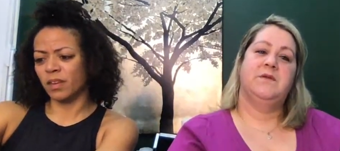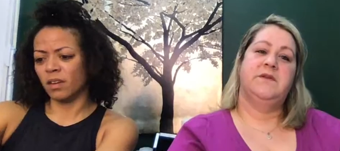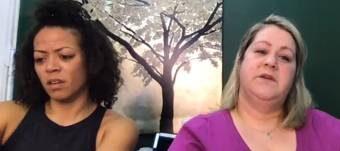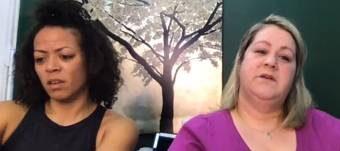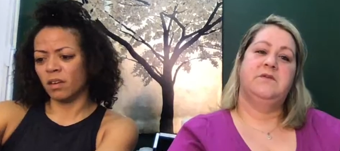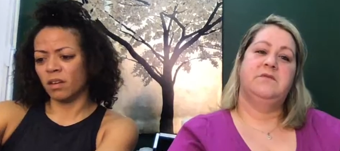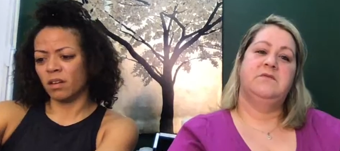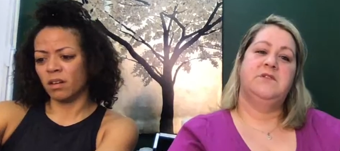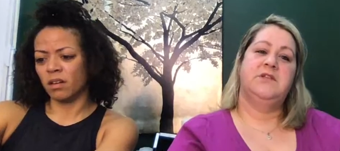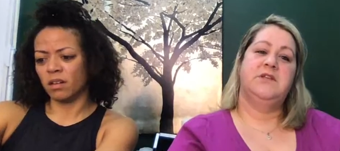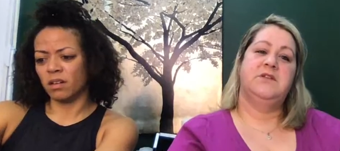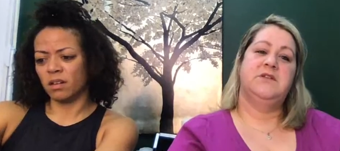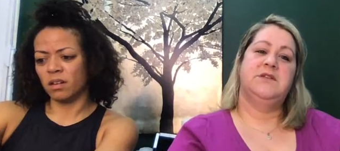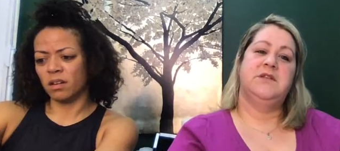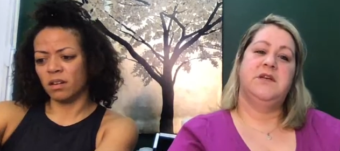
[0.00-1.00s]
Speaker 1: So,
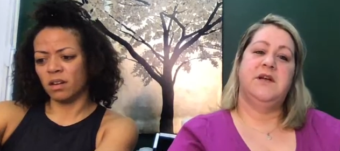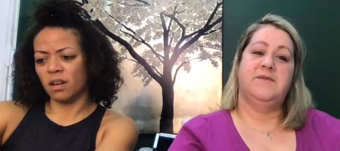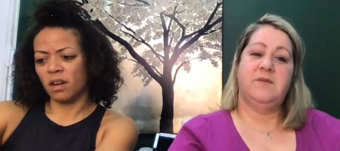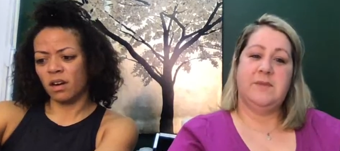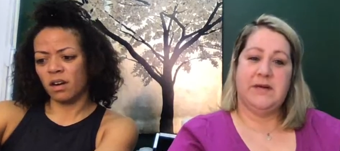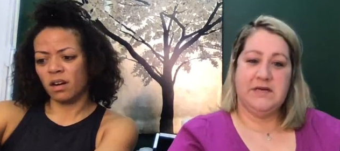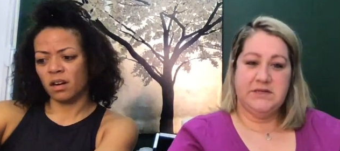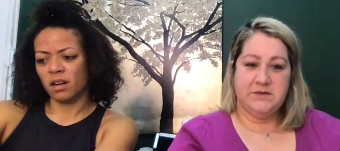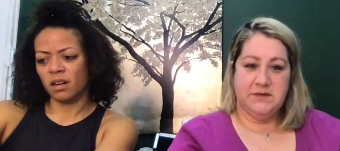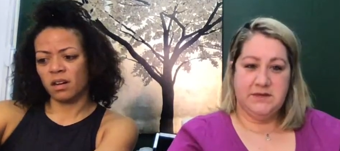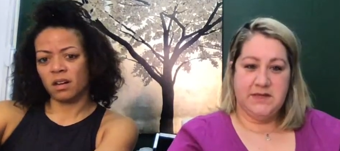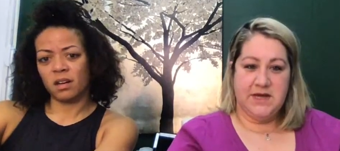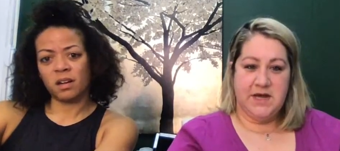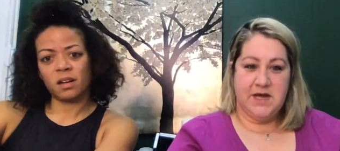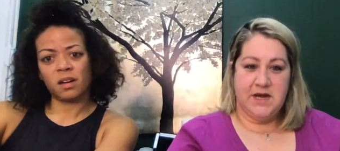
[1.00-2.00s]
cheers to everybody
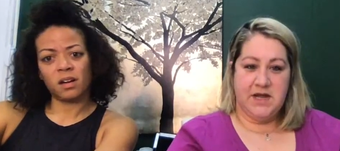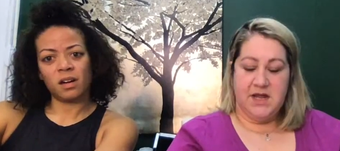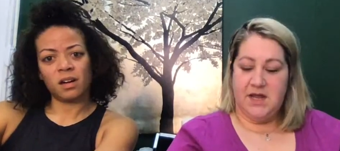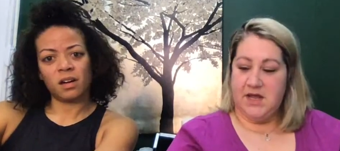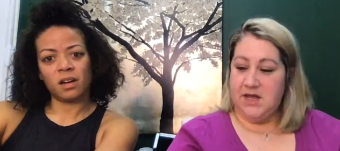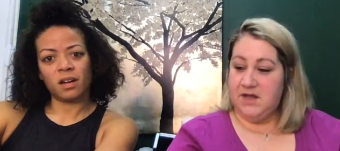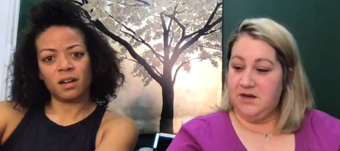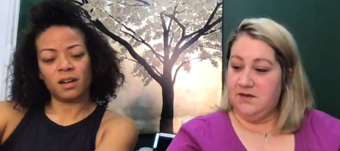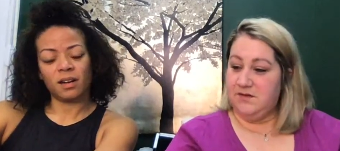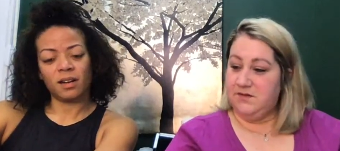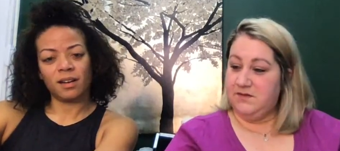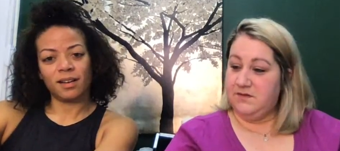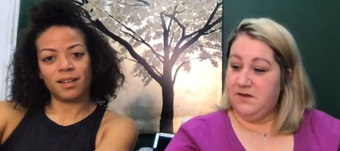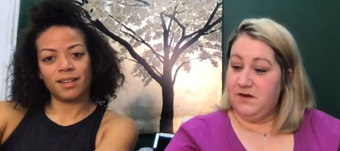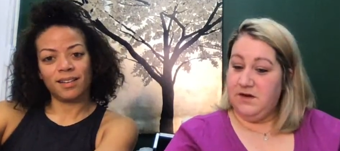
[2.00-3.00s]
doing that.
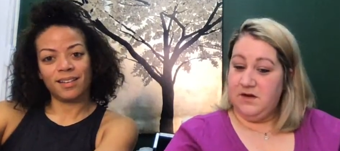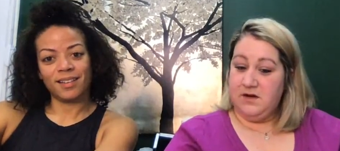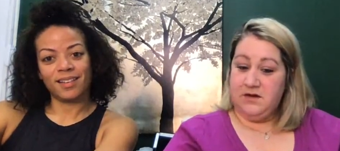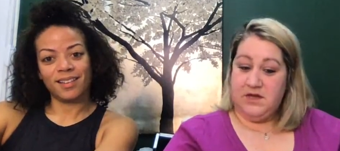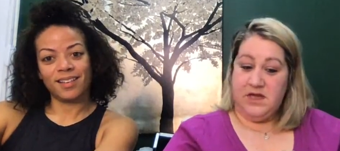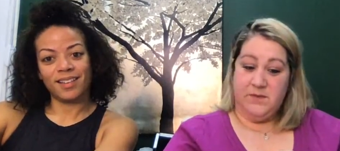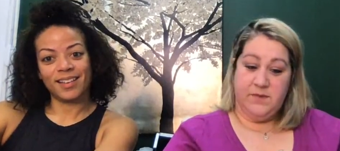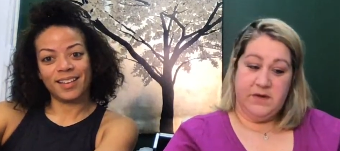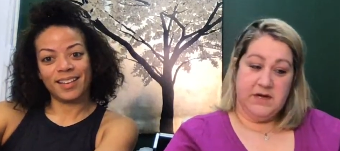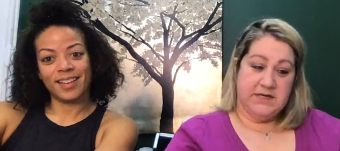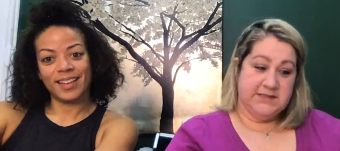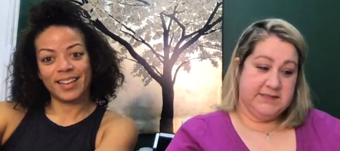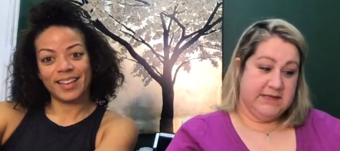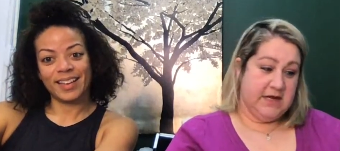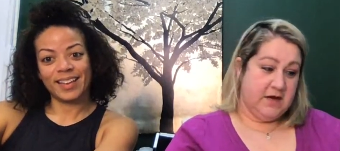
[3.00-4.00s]
And keeping
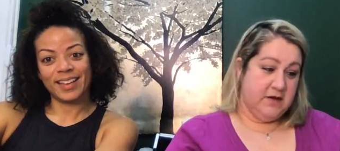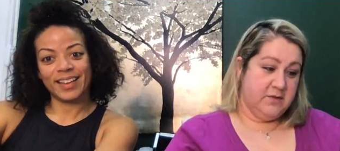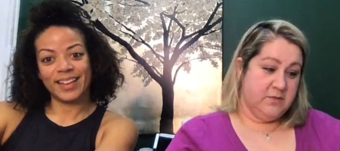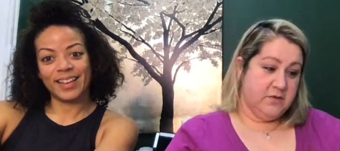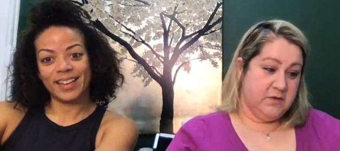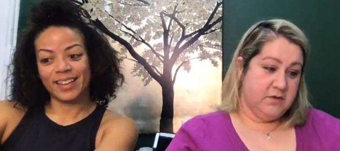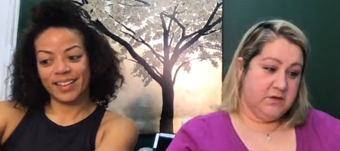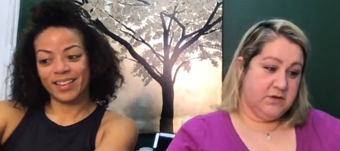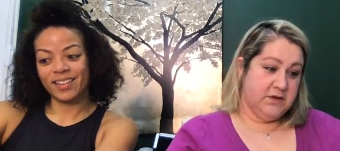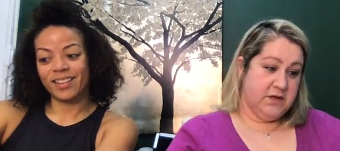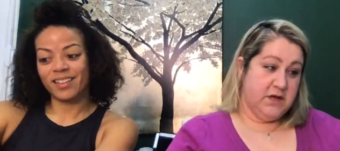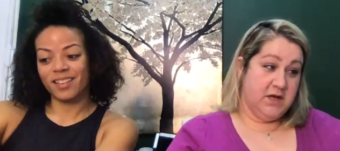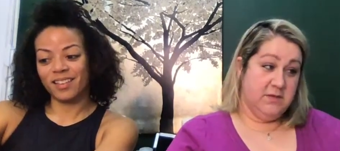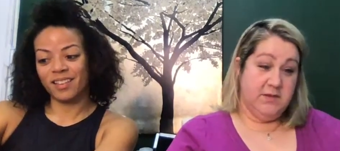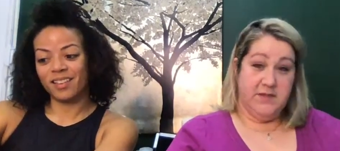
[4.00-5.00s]
us accountable.
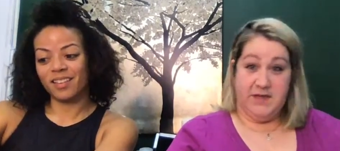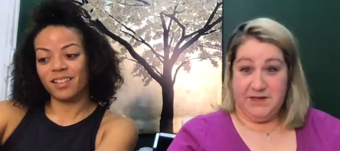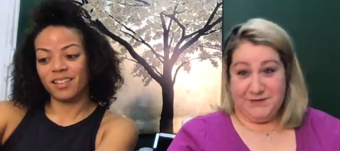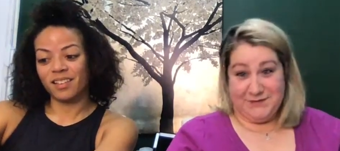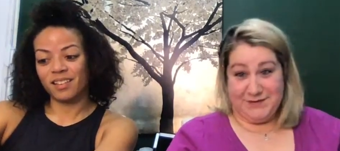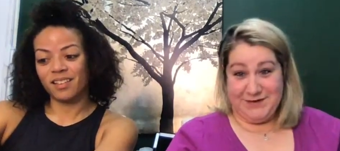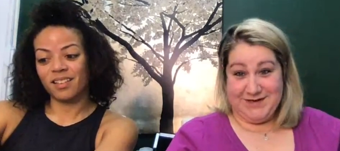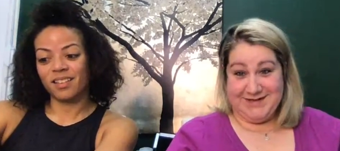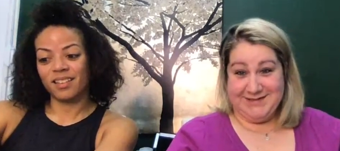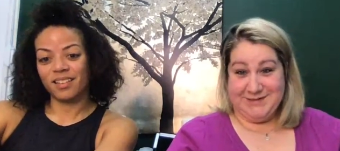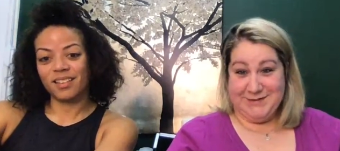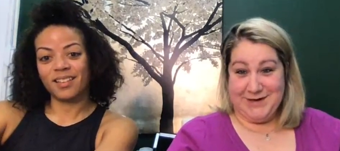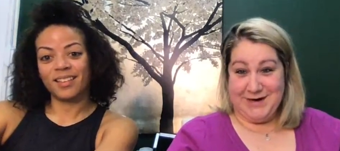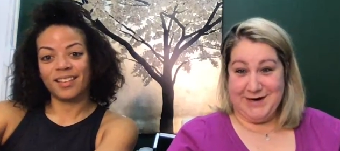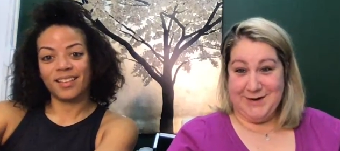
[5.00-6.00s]
Um, and thanks for you guys
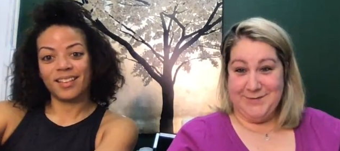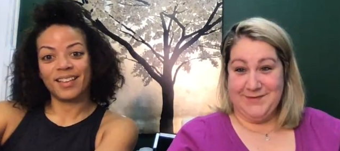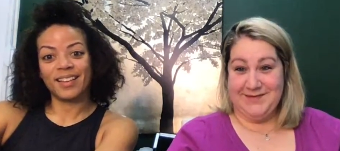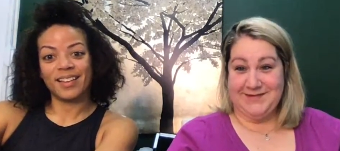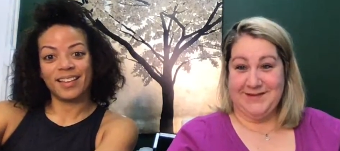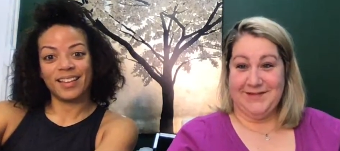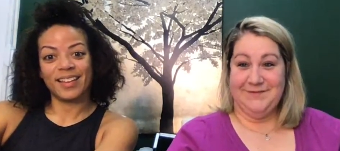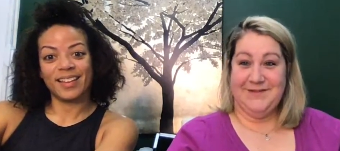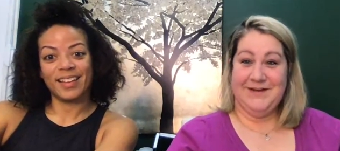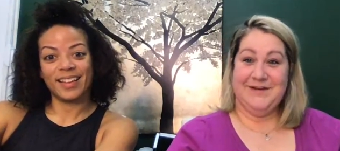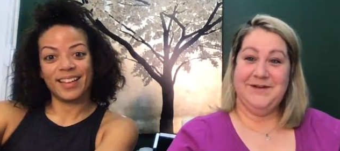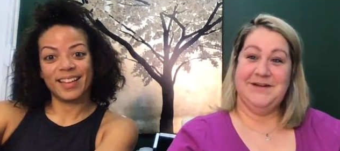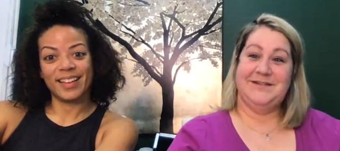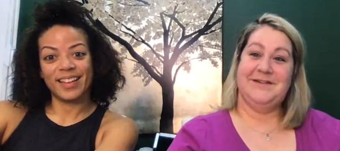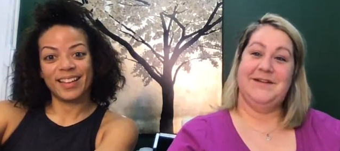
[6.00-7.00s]
who hung out with us on the
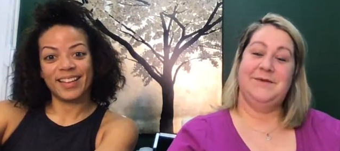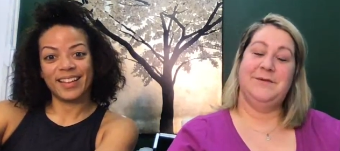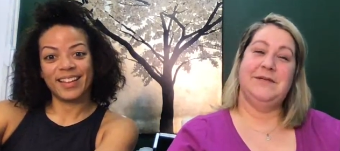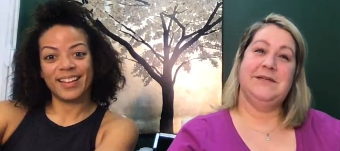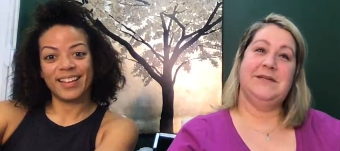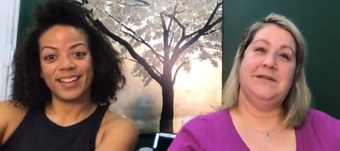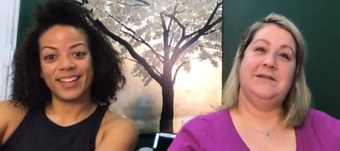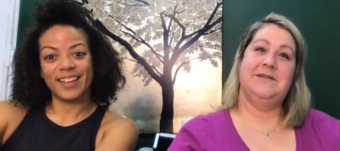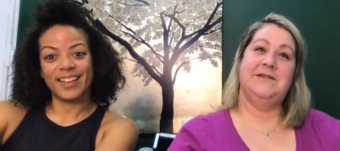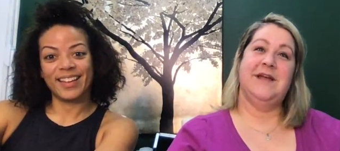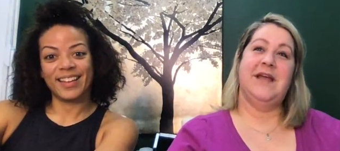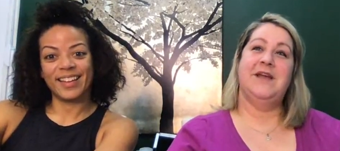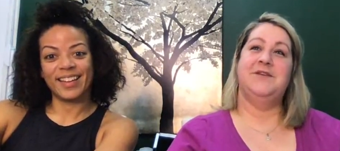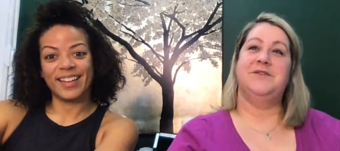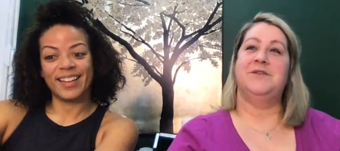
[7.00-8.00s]
video yesterday. We did
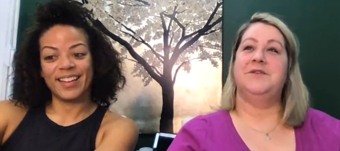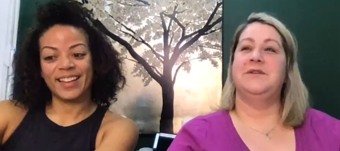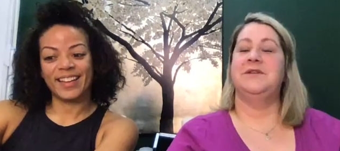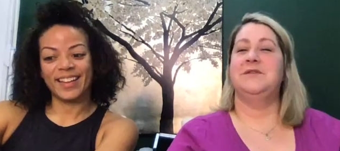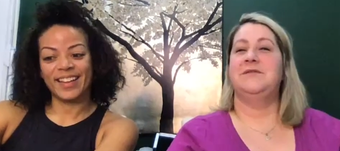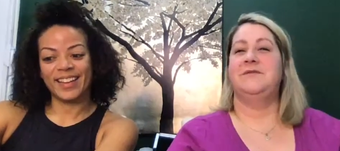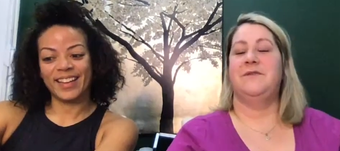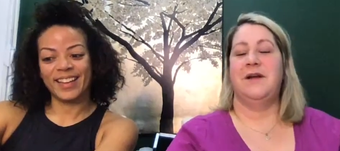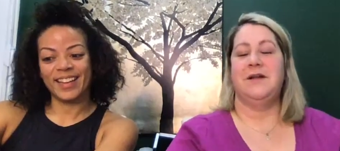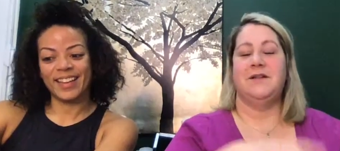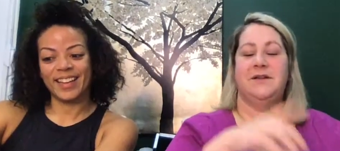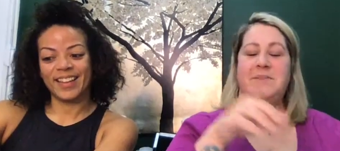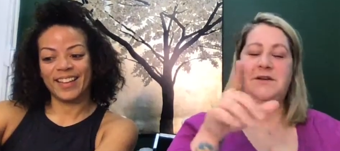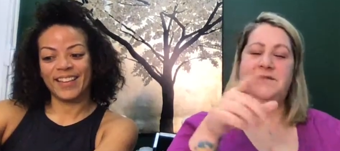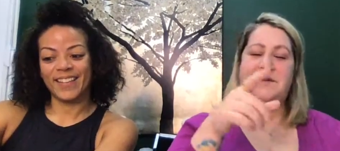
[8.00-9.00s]
a Andrew and
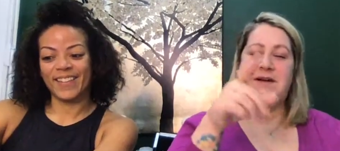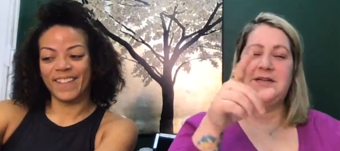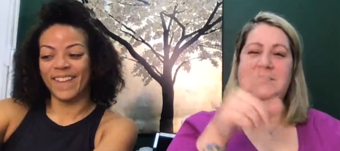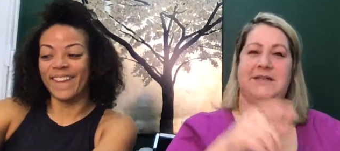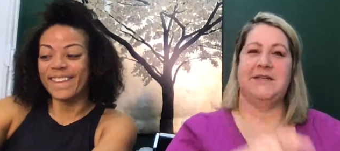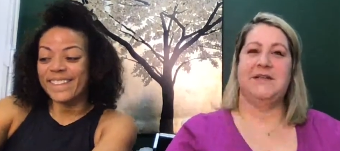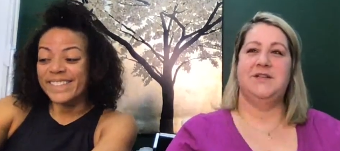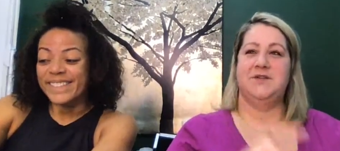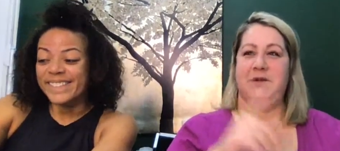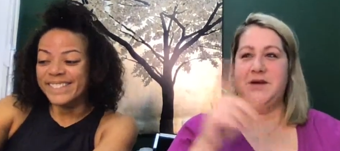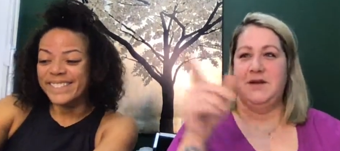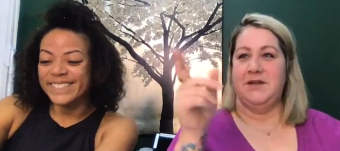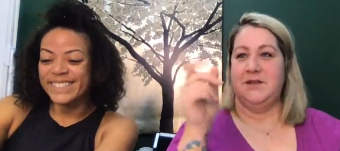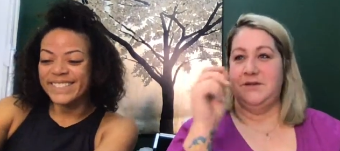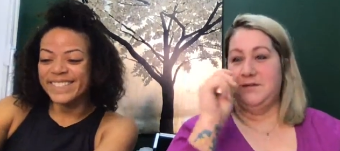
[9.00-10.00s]
Franklin devised a HIIT
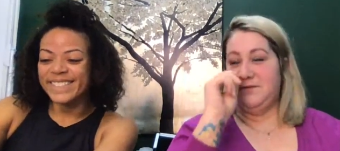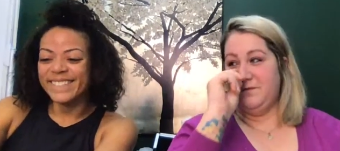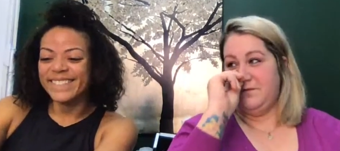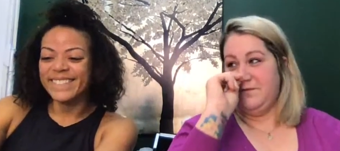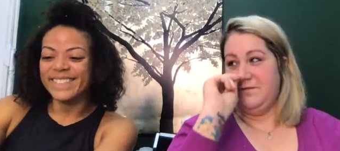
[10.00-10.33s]
training, and